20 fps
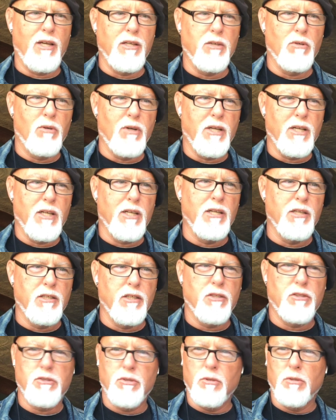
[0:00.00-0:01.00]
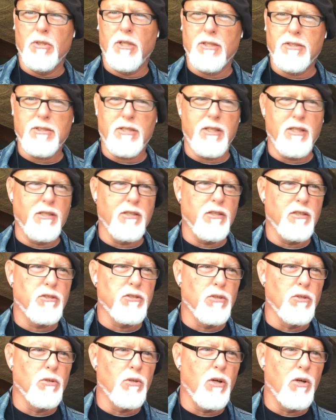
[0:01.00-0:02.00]
of you want to get into 2. Let's get into
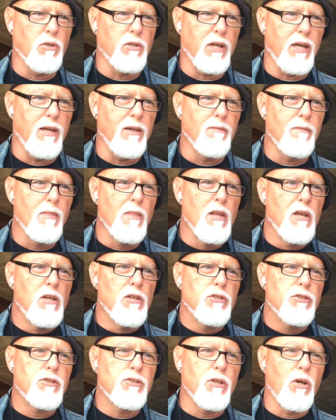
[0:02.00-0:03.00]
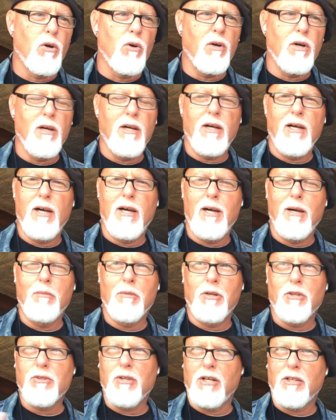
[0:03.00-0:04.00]
2, okay? So I'm
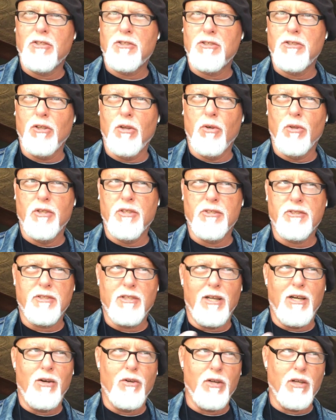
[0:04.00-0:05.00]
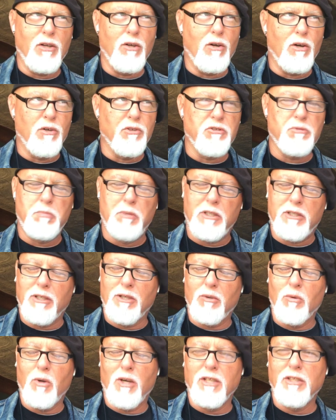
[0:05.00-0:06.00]
going to try to slow this down. I know I was
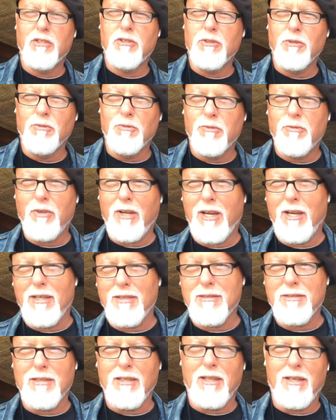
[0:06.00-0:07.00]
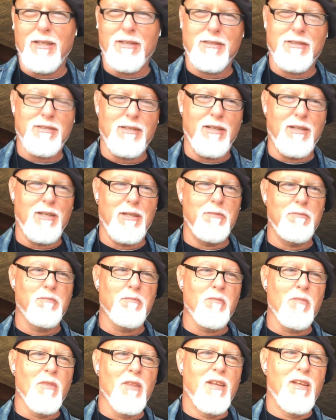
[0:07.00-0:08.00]
speaking way too fast last time,
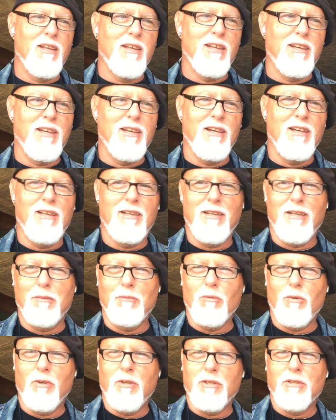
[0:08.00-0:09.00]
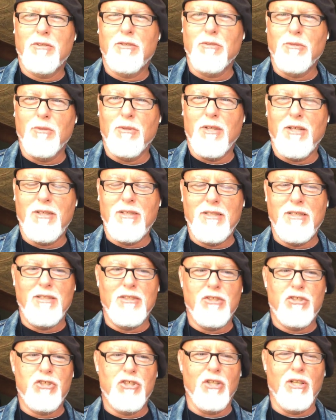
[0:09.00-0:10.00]
and I'm going to
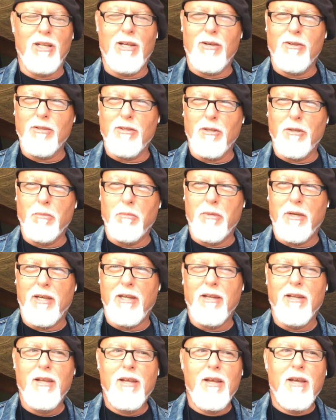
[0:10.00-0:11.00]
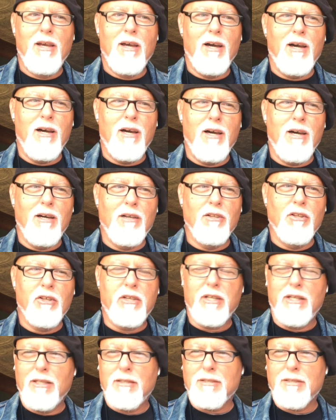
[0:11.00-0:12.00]
chill out a little bit.
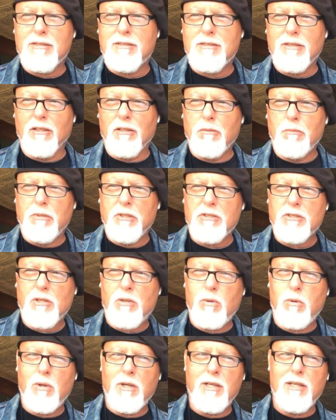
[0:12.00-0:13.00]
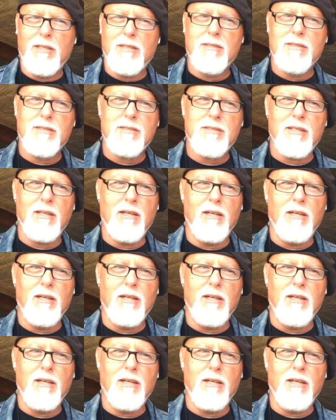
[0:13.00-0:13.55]
Looking at the syllabus quiz,